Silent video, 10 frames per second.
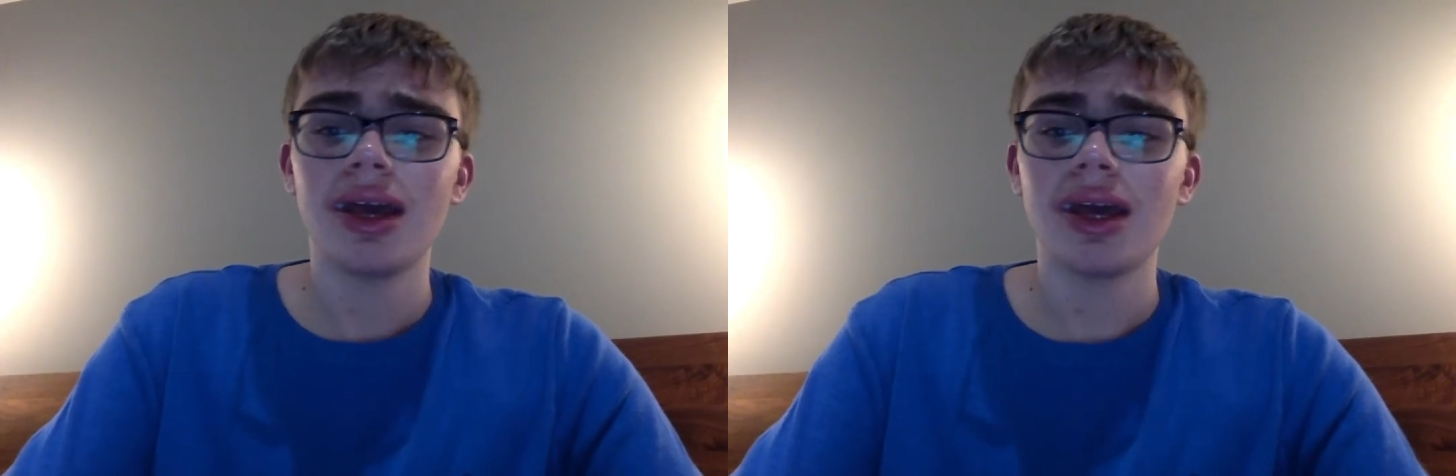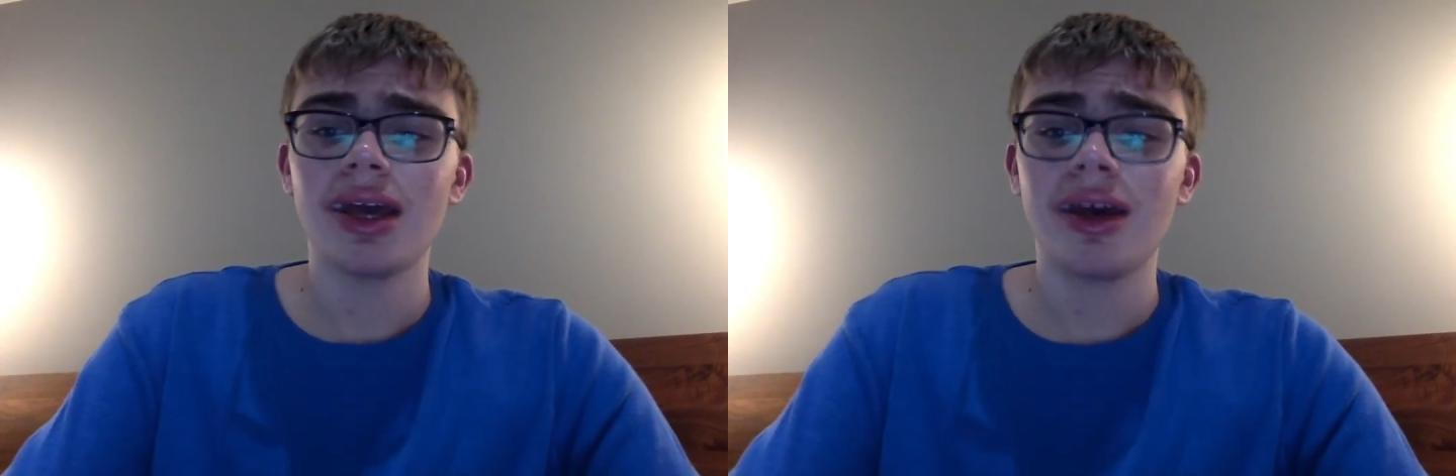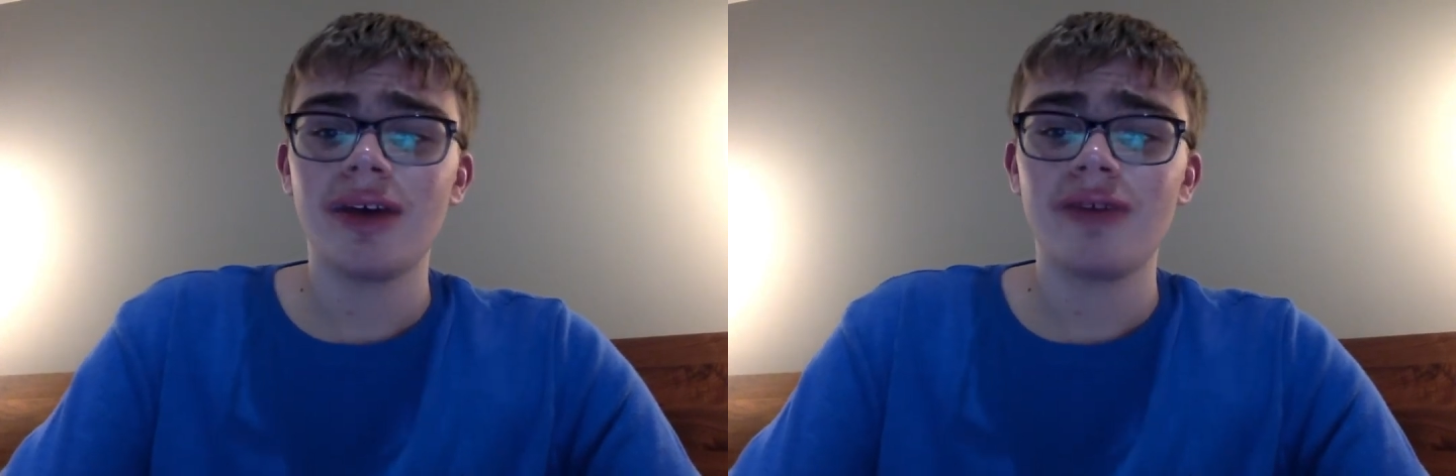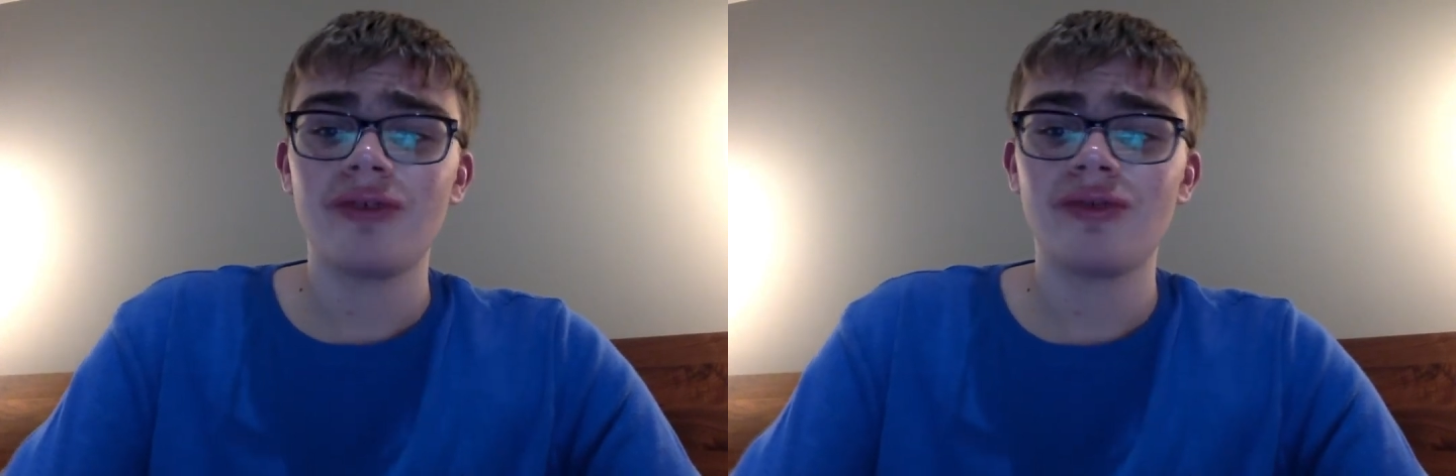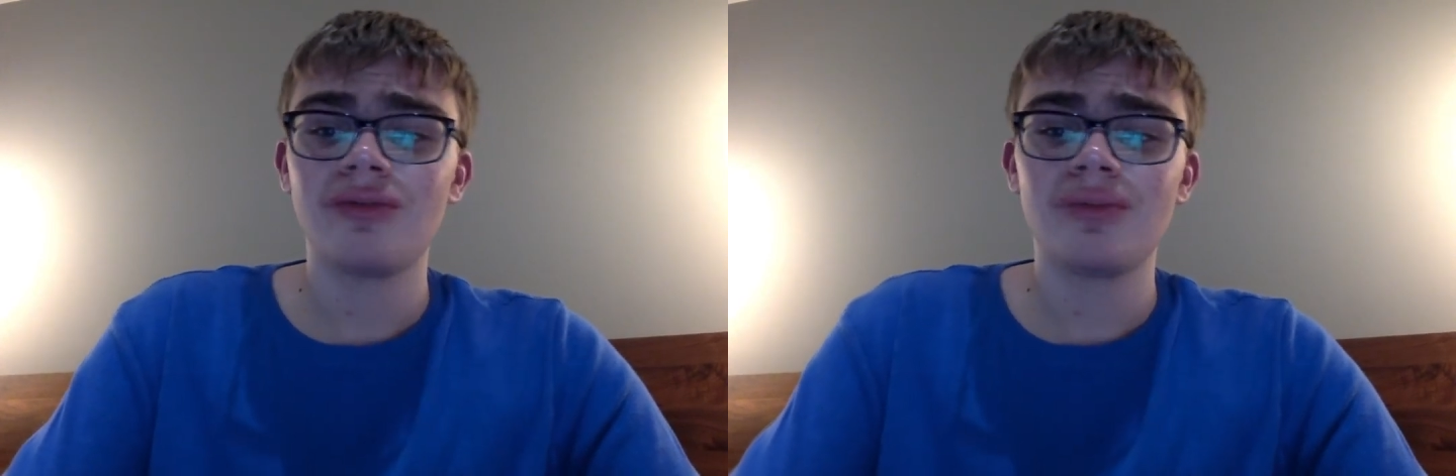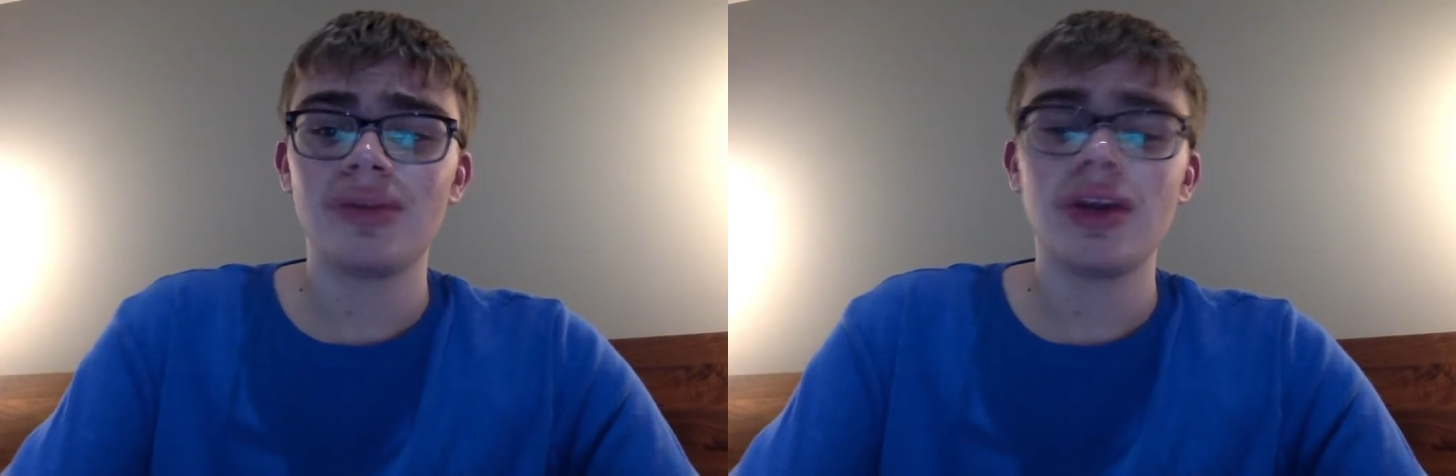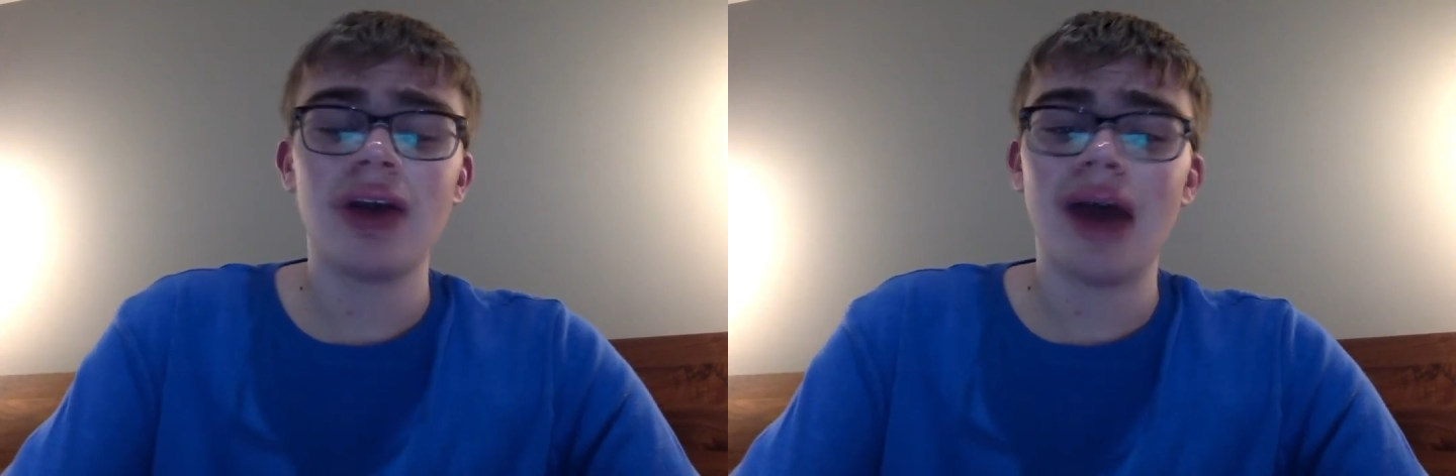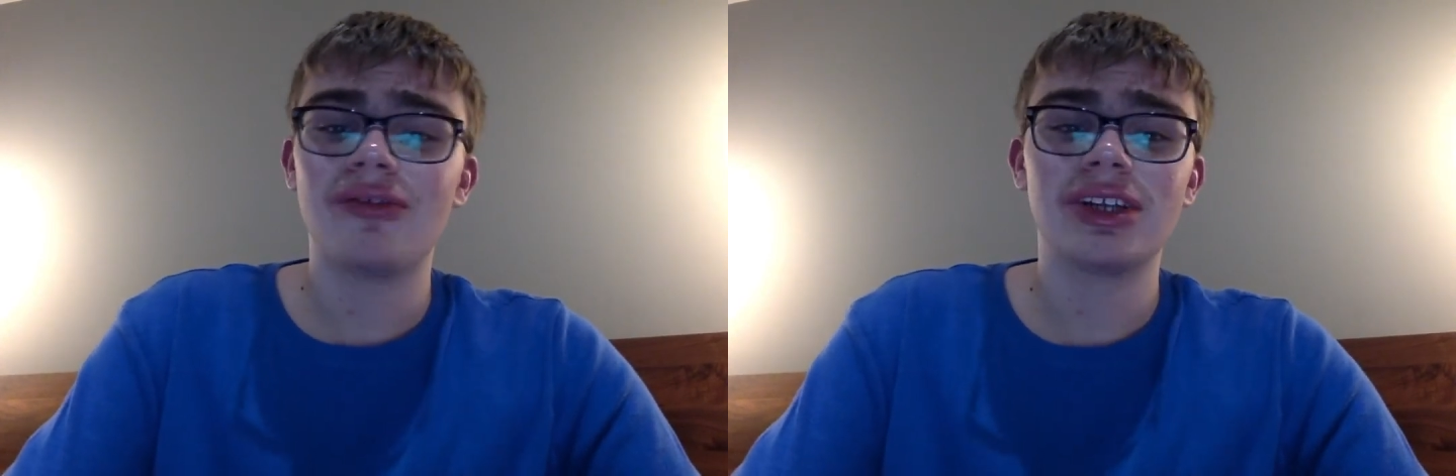If you have